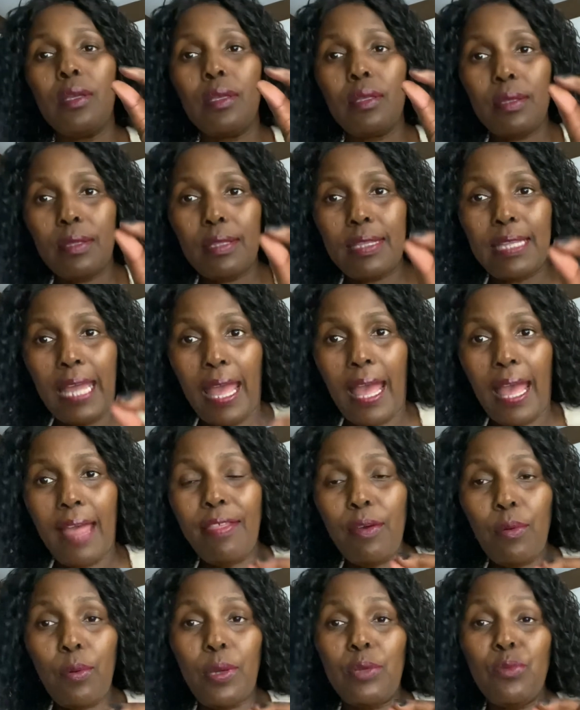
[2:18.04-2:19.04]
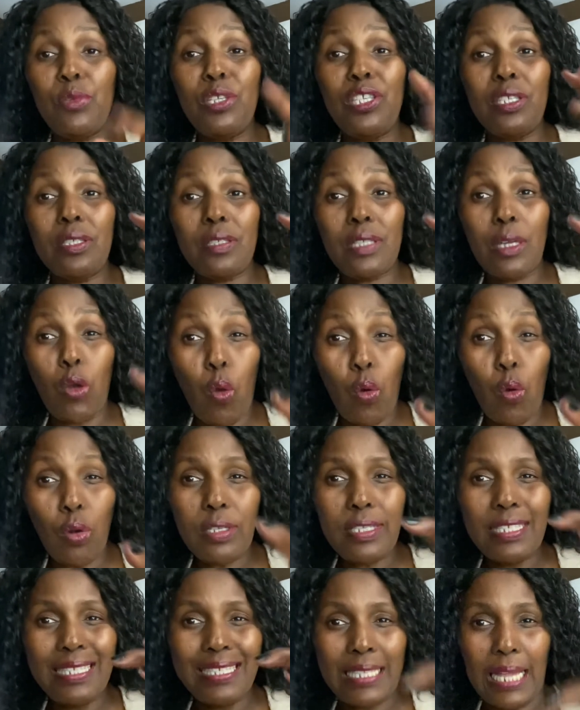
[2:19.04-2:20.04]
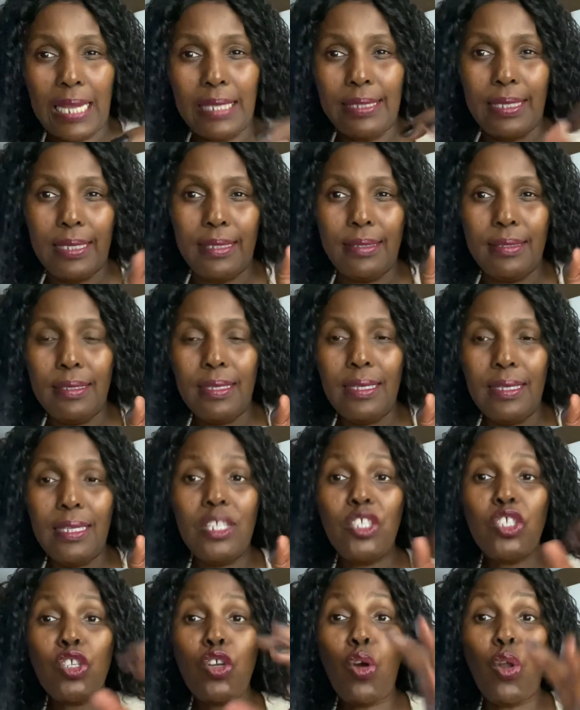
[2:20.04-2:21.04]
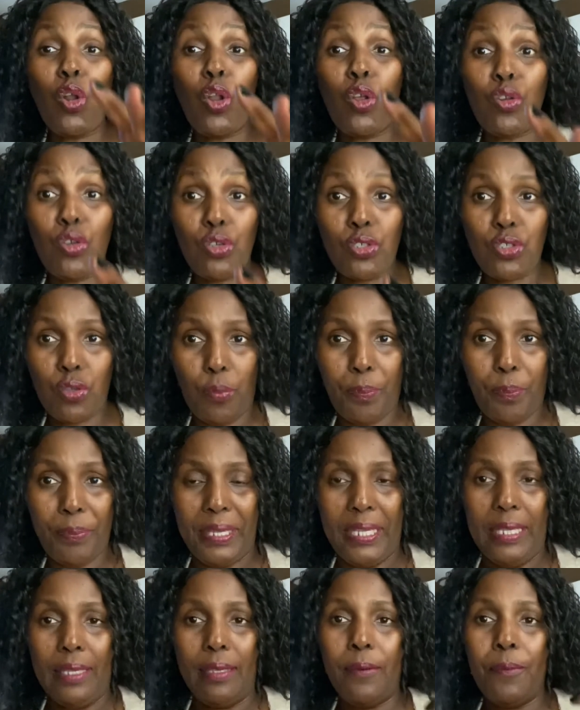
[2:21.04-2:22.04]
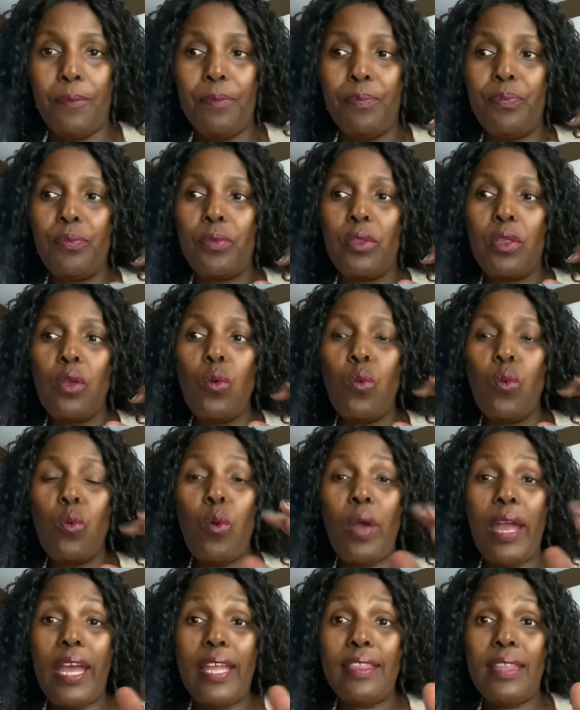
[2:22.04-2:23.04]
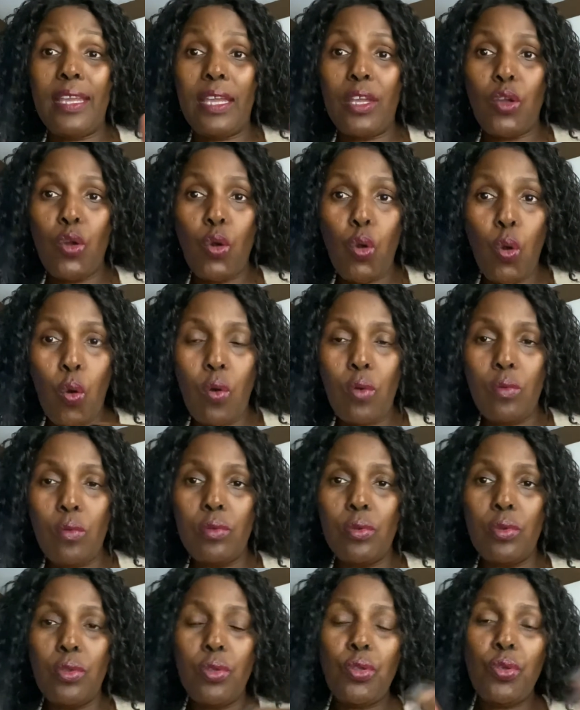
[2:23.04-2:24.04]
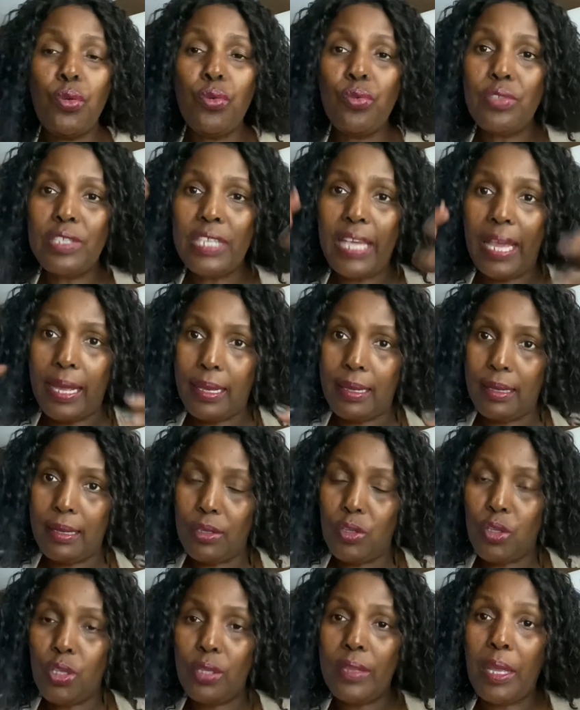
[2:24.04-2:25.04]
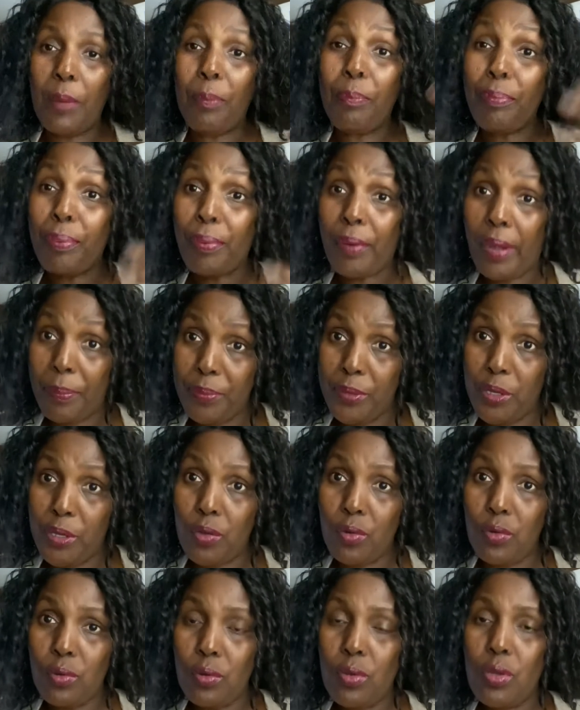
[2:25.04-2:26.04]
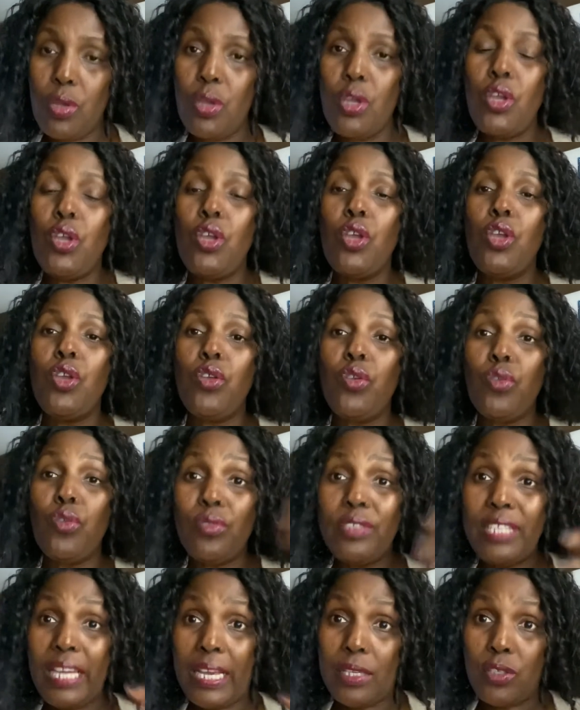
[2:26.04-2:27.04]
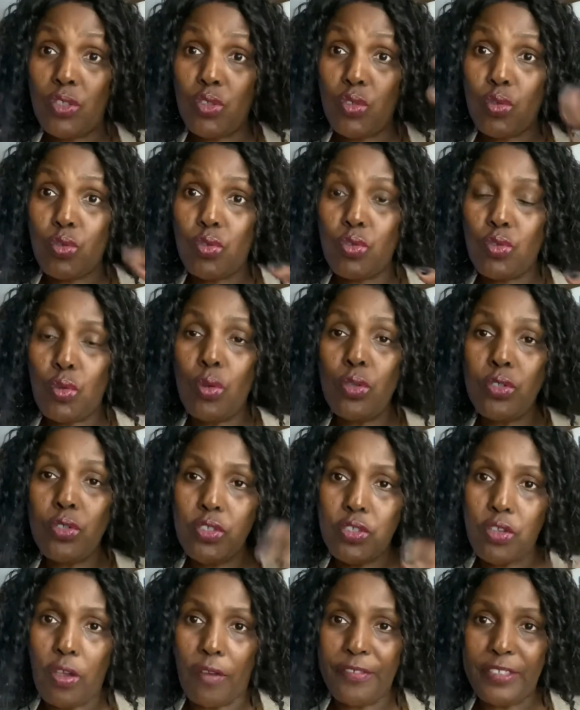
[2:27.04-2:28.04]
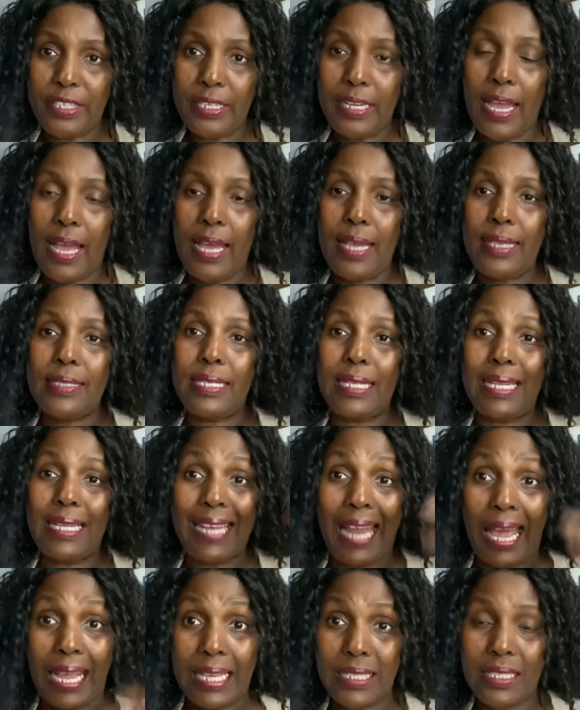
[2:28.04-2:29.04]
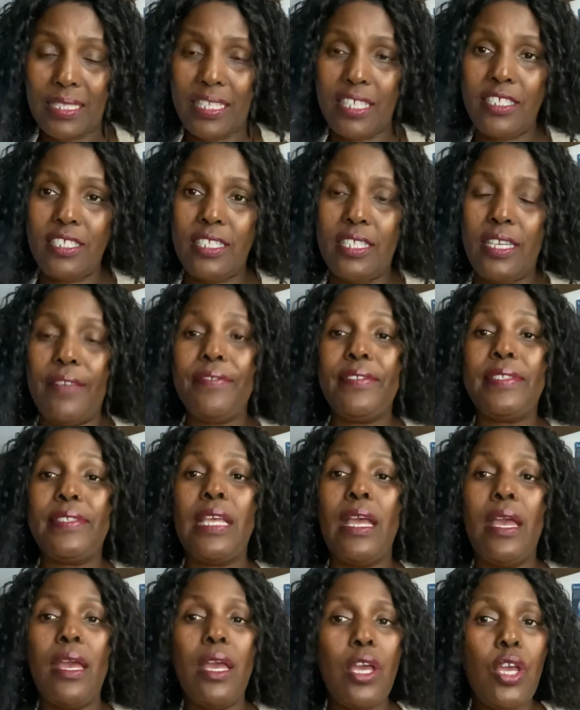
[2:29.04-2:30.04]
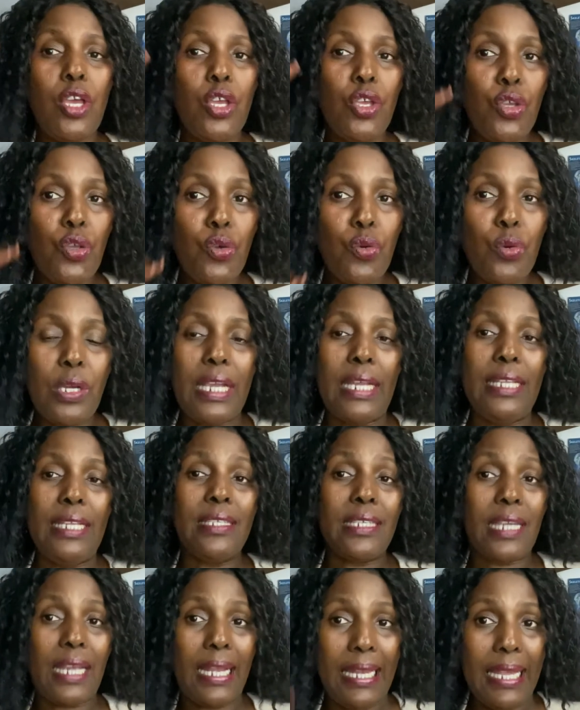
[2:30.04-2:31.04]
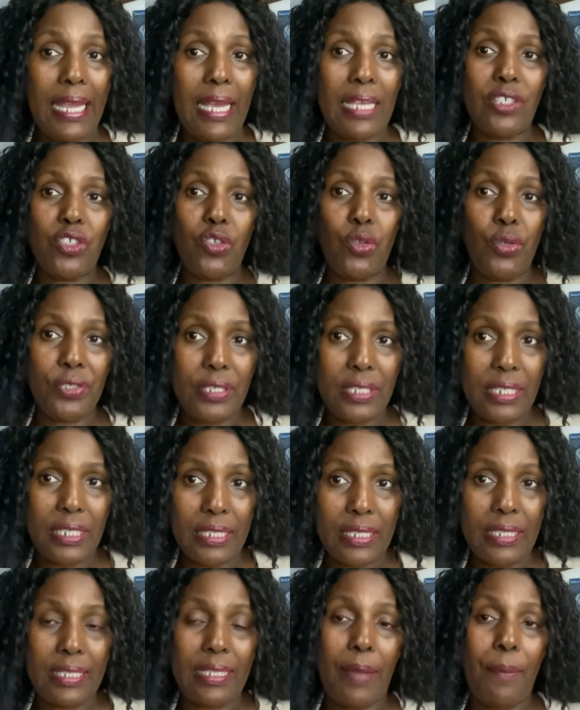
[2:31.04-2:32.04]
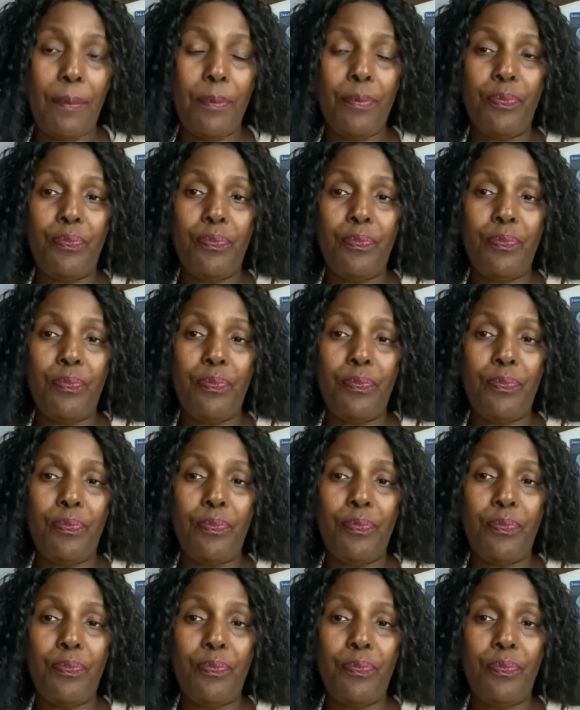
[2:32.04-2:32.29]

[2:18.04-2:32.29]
The other one, which is the gold standard, is colonoscopy, where they go, they prep you, you take stool softeners and laxatives, it clears your system,